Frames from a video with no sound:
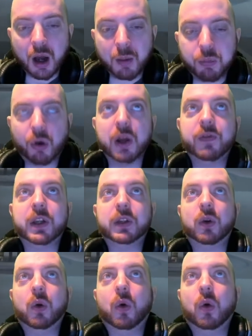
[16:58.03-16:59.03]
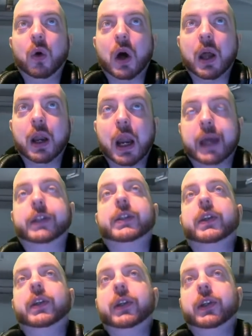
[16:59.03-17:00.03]
private or
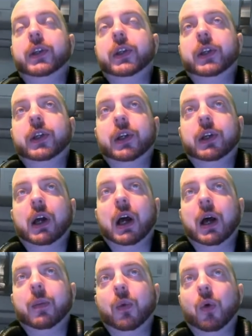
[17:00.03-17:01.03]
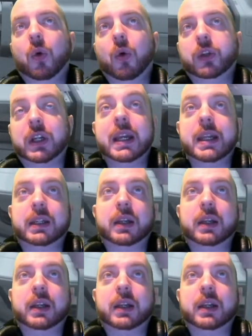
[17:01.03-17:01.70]
unlist or delete,